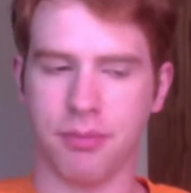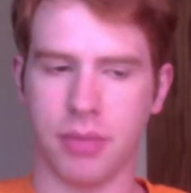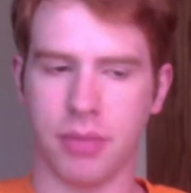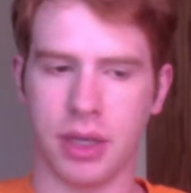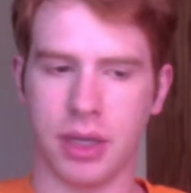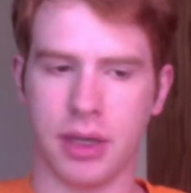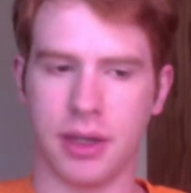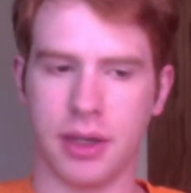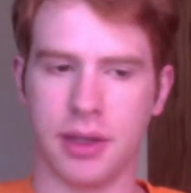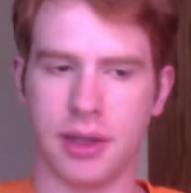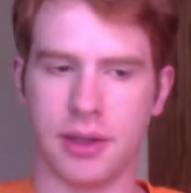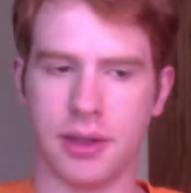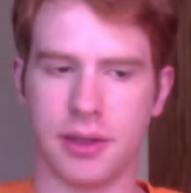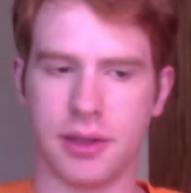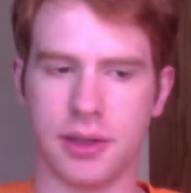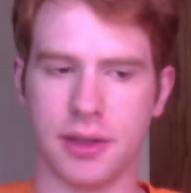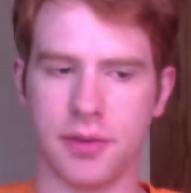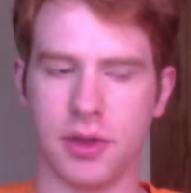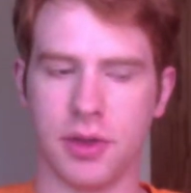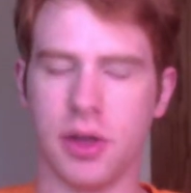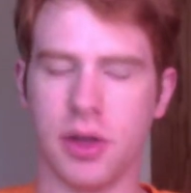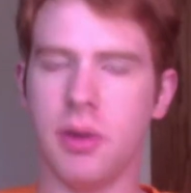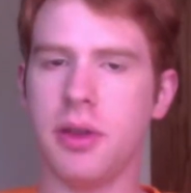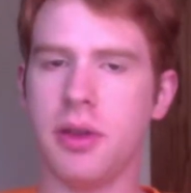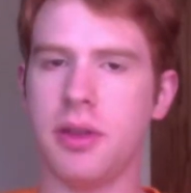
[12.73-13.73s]
Because
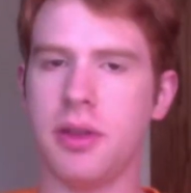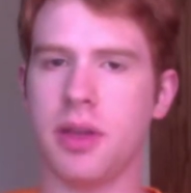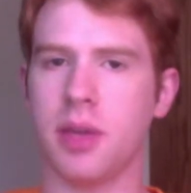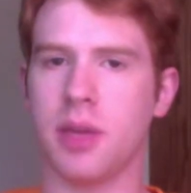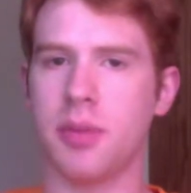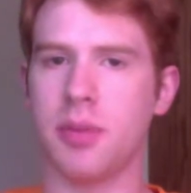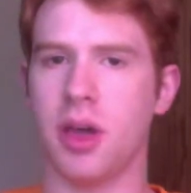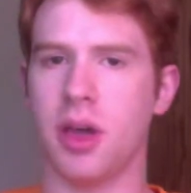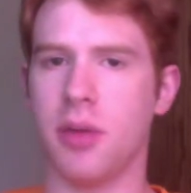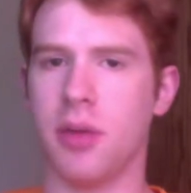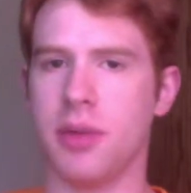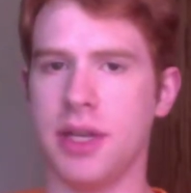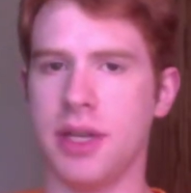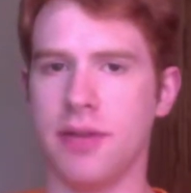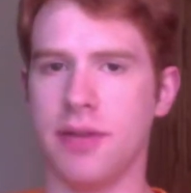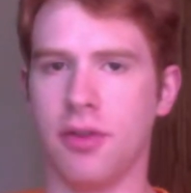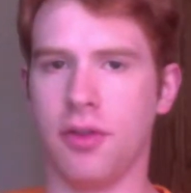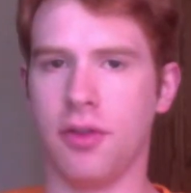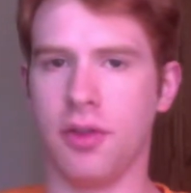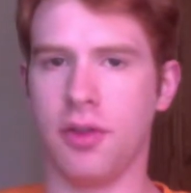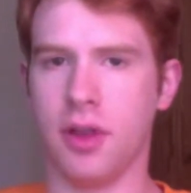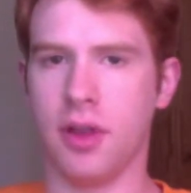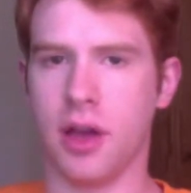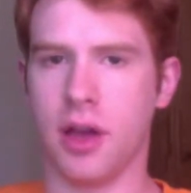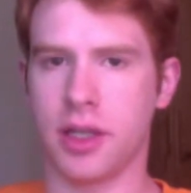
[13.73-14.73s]
if you know anything about
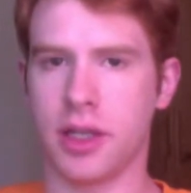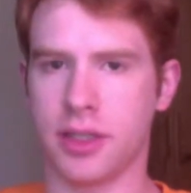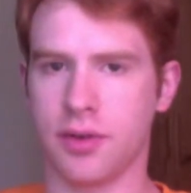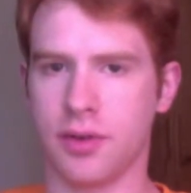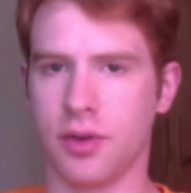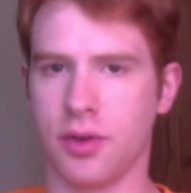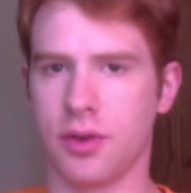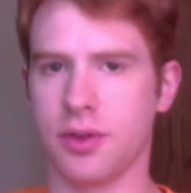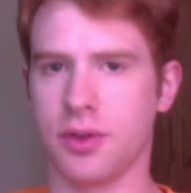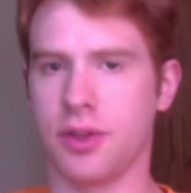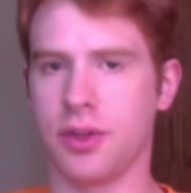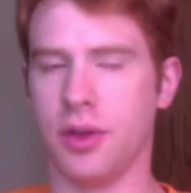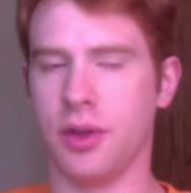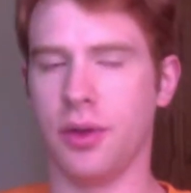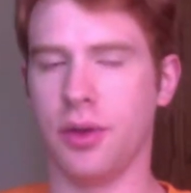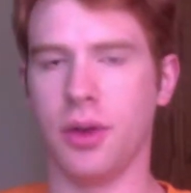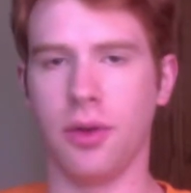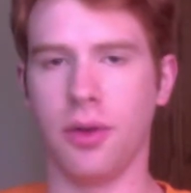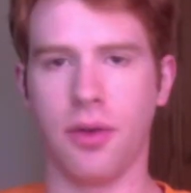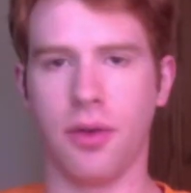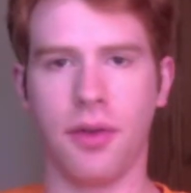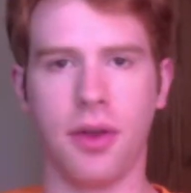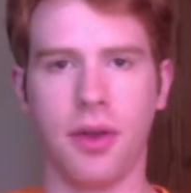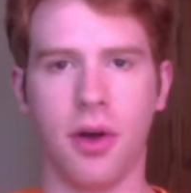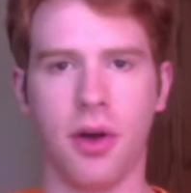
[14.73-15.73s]
medieval philosophers, you'll
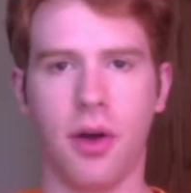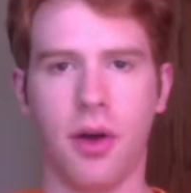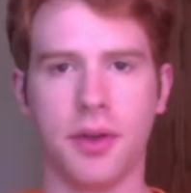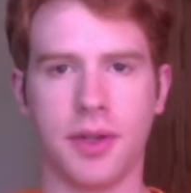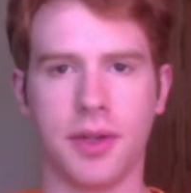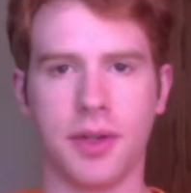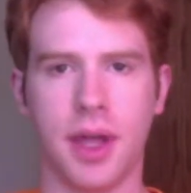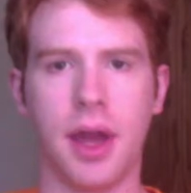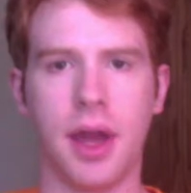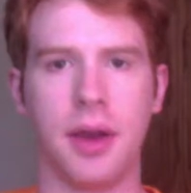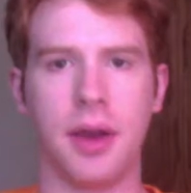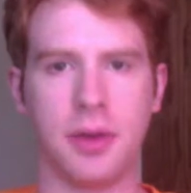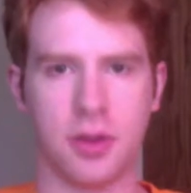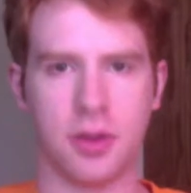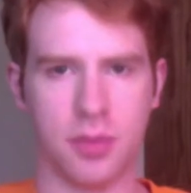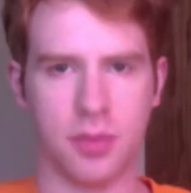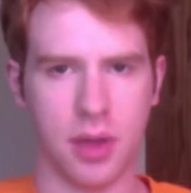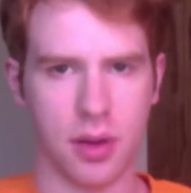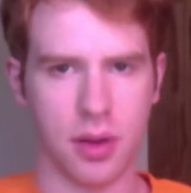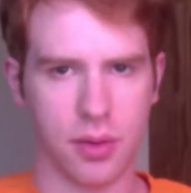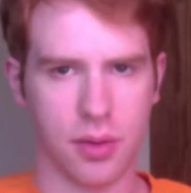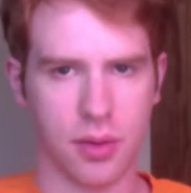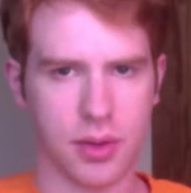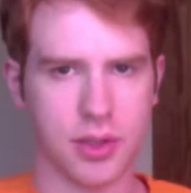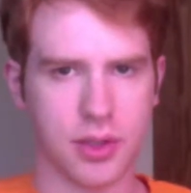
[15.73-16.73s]
know that they all tend to
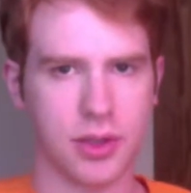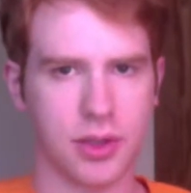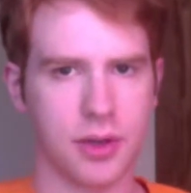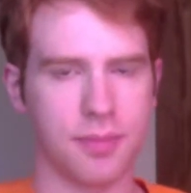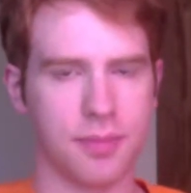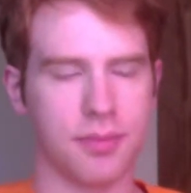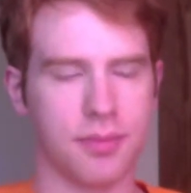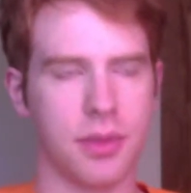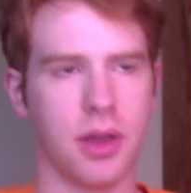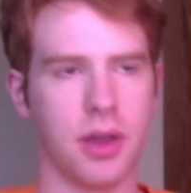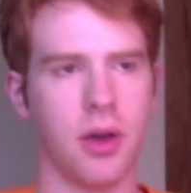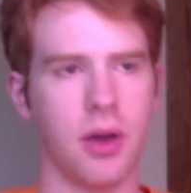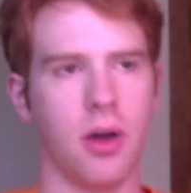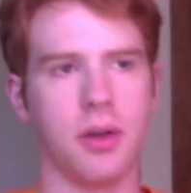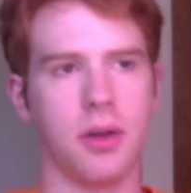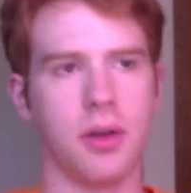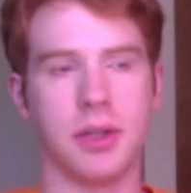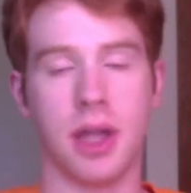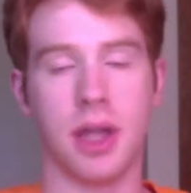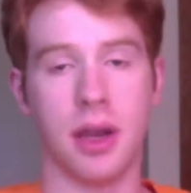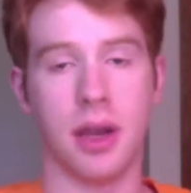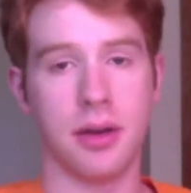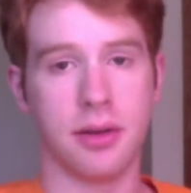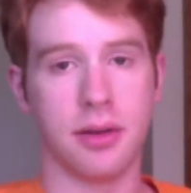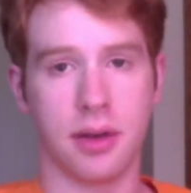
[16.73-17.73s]
be Christian. They all
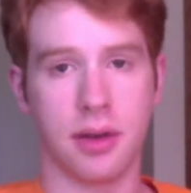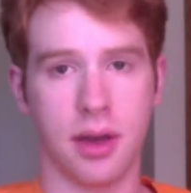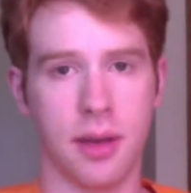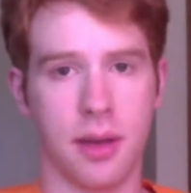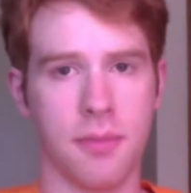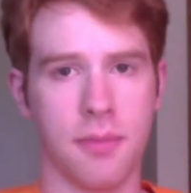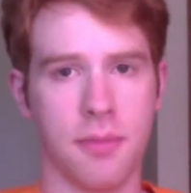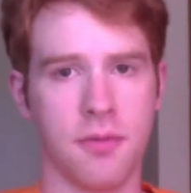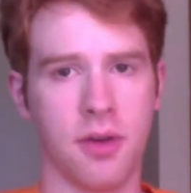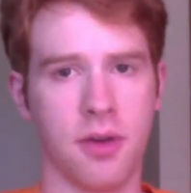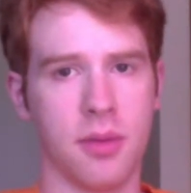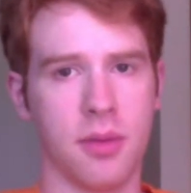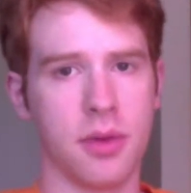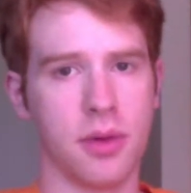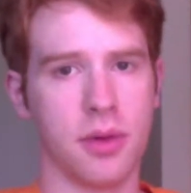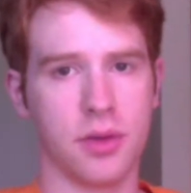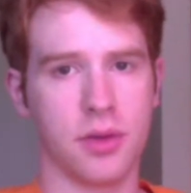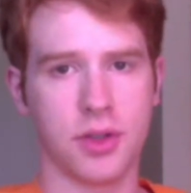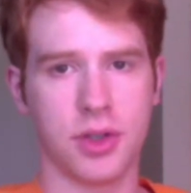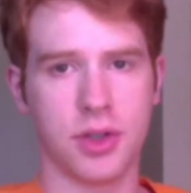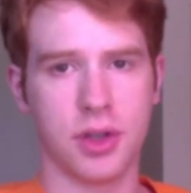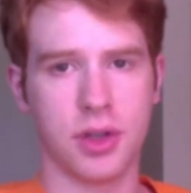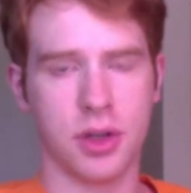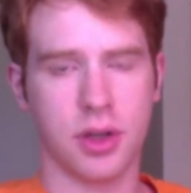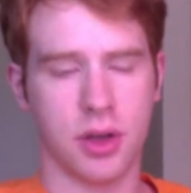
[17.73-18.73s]
tend to come from a
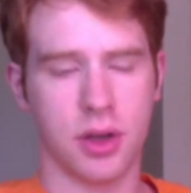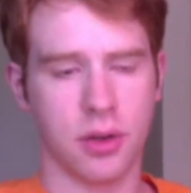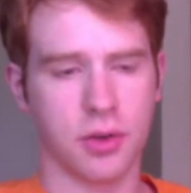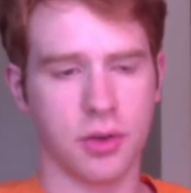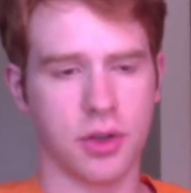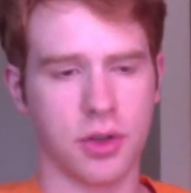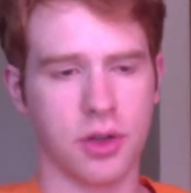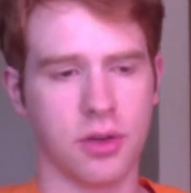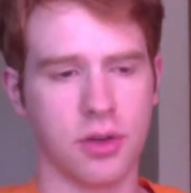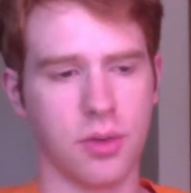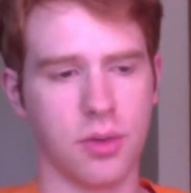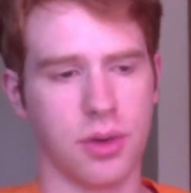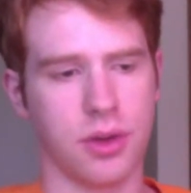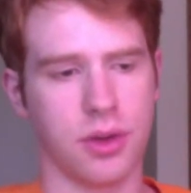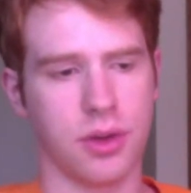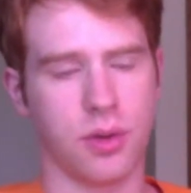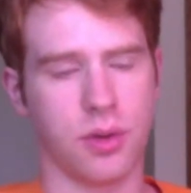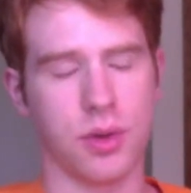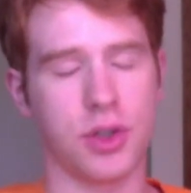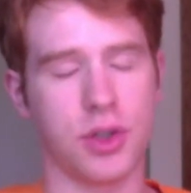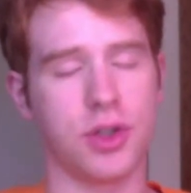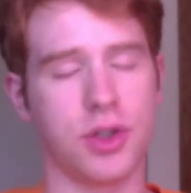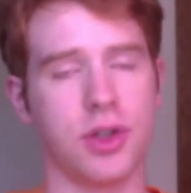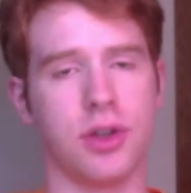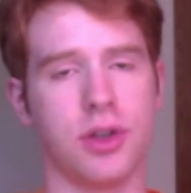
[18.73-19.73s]
Christian culture with
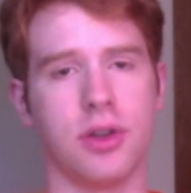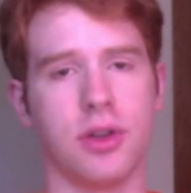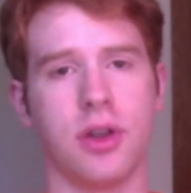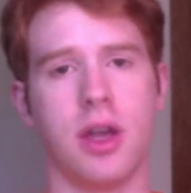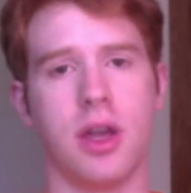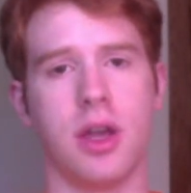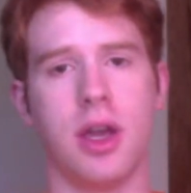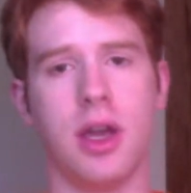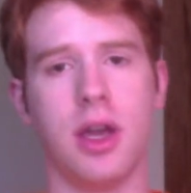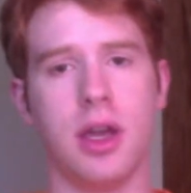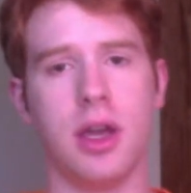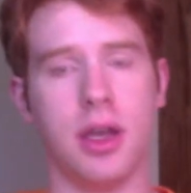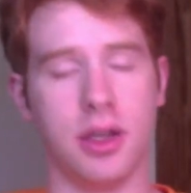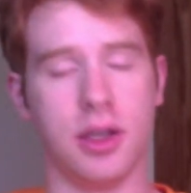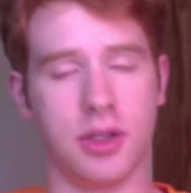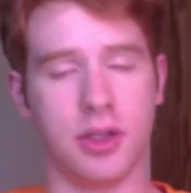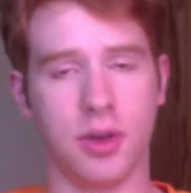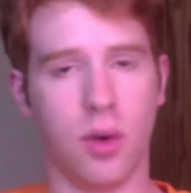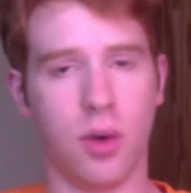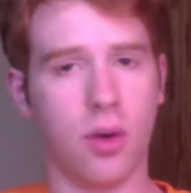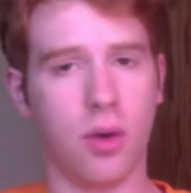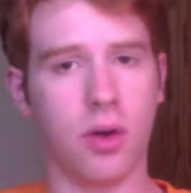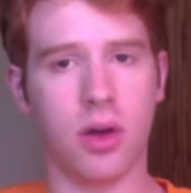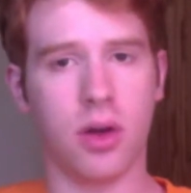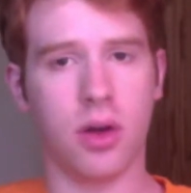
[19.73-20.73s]
Christian
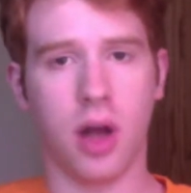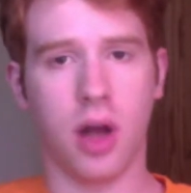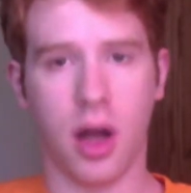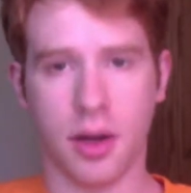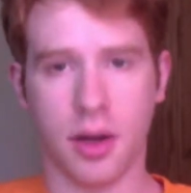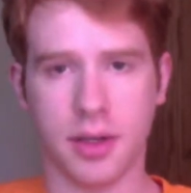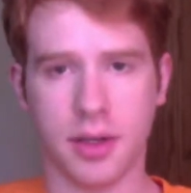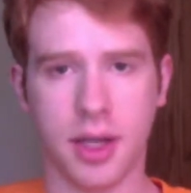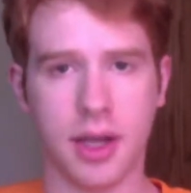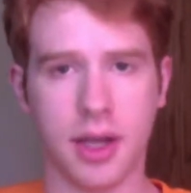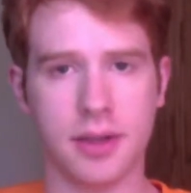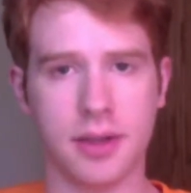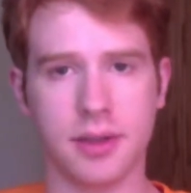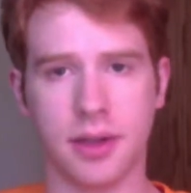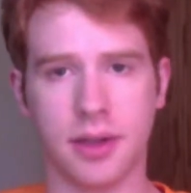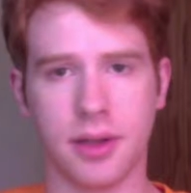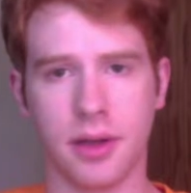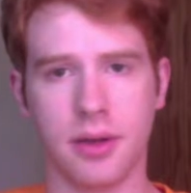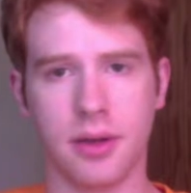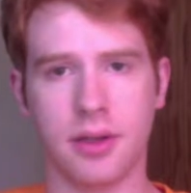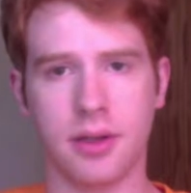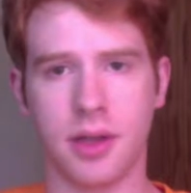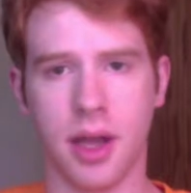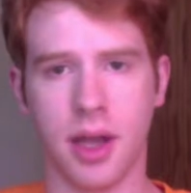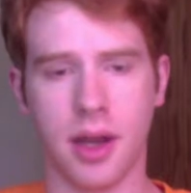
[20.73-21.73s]
historical context and
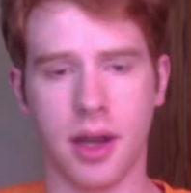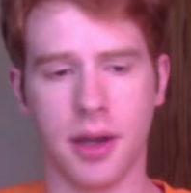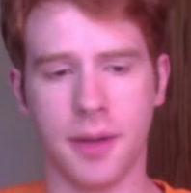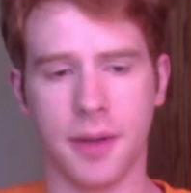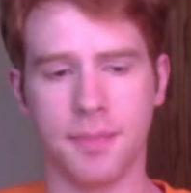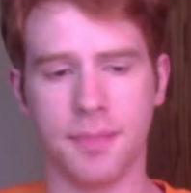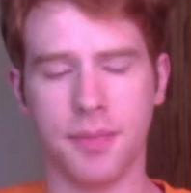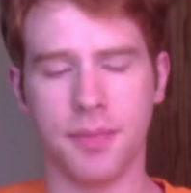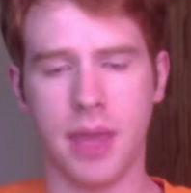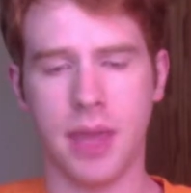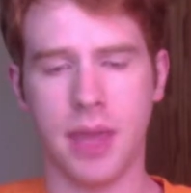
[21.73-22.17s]
understanding.